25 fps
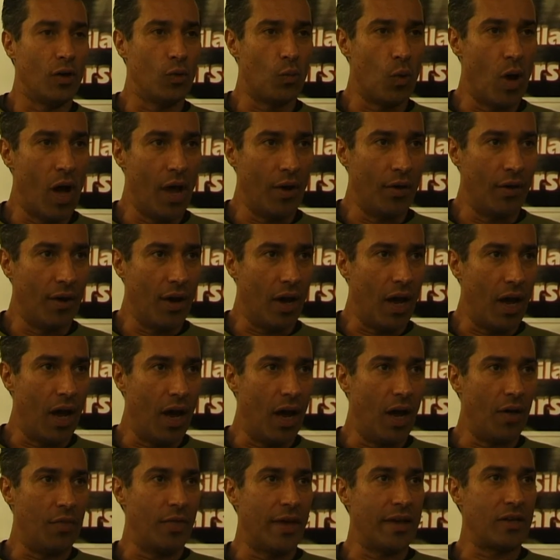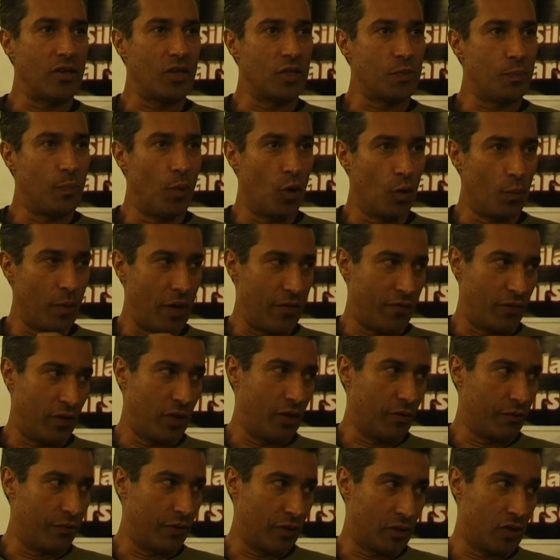one, uh, they just booked me
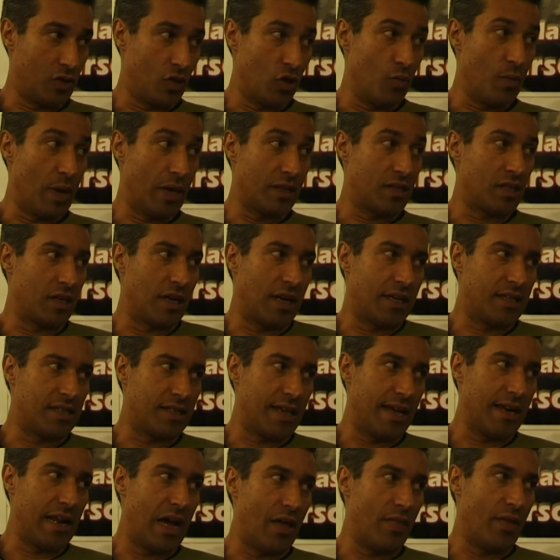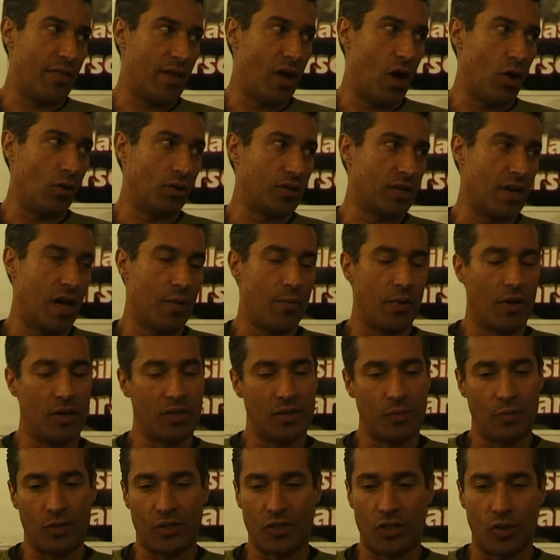for, for two months and I stayed out there the whole time
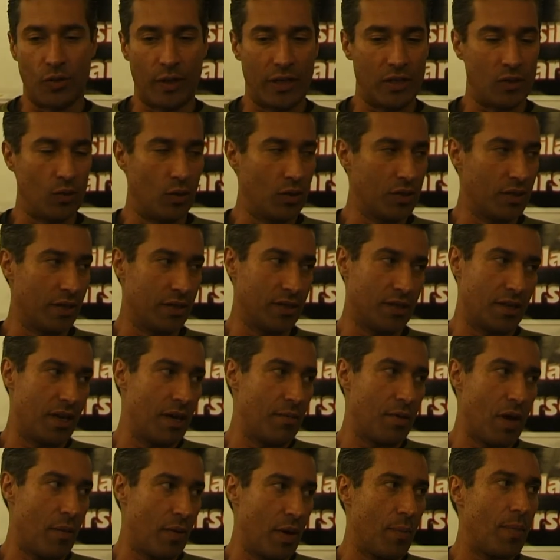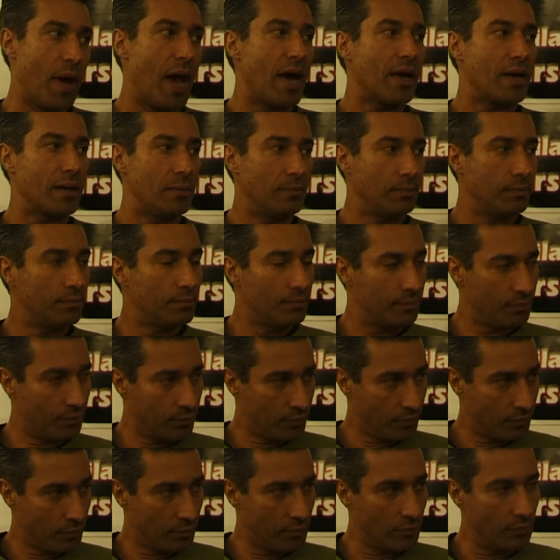because it was too exhausting to keep coming back.
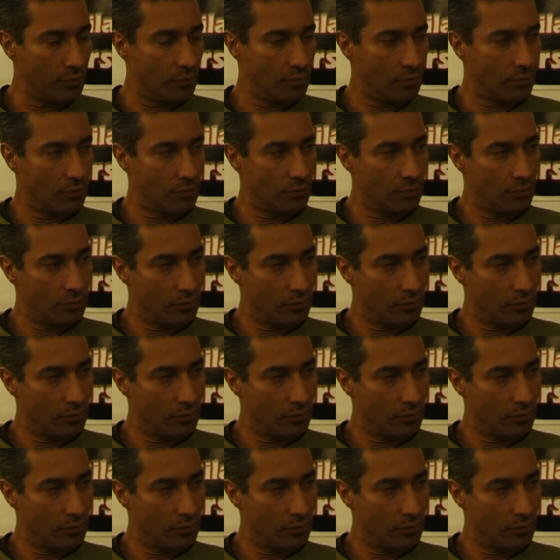Mm-hmm.